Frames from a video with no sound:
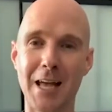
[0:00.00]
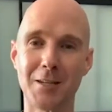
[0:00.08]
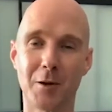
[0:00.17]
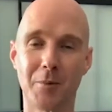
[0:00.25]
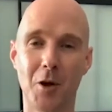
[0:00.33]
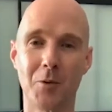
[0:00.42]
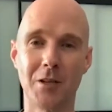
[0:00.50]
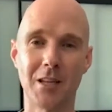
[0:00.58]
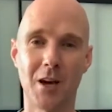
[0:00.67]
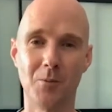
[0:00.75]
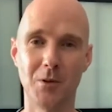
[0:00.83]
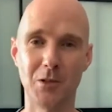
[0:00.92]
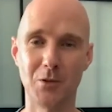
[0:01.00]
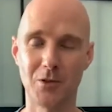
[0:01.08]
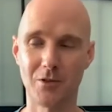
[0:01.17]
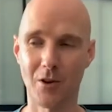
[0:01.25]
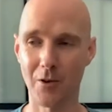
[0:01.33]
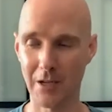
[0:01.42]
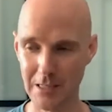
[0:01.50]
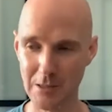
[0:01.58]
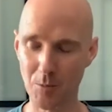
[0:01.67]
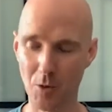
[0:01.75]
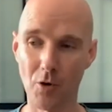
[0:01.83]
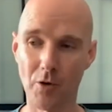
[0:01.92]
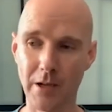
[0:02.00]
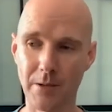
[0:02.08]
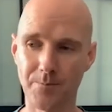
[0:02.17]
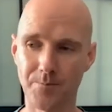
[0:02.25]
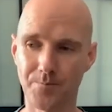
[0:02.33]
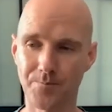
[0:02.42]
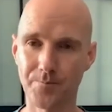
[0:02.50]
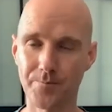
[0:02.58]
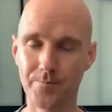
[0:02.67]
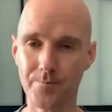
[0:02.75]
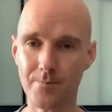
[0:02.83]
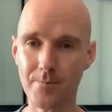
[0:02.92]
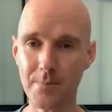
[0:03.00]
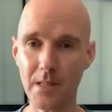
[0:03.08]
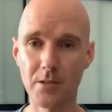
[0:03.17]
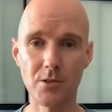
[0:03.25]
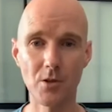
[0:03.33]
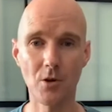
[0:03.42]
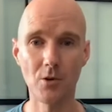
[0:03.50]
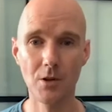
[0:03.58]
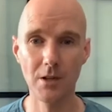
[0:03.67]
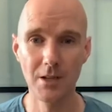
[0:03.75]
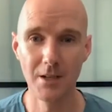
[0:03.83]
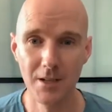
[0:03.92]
end up going down when you start exploring. So,